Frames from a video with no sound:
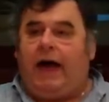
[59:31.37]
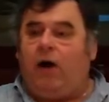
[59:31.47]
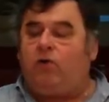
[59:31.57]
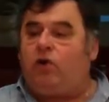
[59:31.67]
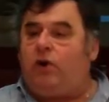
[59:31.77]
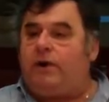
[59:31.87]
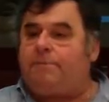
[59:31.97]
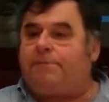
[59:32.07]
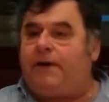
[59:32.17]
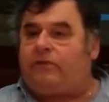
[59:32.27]
How good
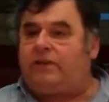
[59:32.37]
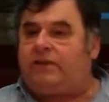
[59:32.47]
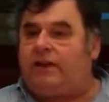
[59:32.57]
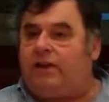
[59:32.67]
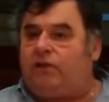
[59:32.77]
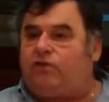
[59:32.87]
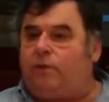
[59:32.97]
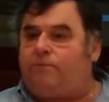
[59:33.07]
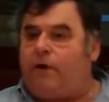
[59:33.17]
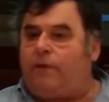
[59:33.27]
and pleasant it is
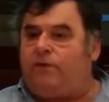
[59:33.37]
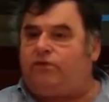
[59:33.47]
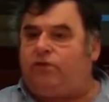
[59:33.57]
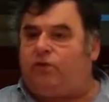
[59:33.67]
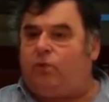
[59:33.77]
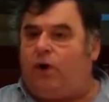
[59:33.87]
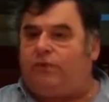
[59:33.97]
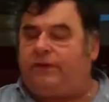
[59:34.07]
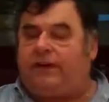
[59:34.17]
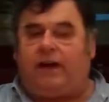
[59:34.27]
for brothers to dwell
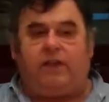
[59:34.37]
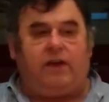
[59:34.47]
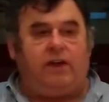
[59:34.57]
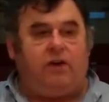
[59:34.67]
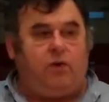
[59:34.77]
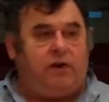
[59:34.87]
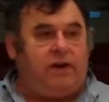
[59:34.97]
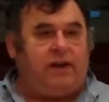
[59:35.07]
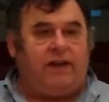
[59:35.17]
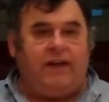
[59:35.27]
together in
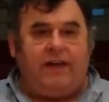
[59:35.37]
unity.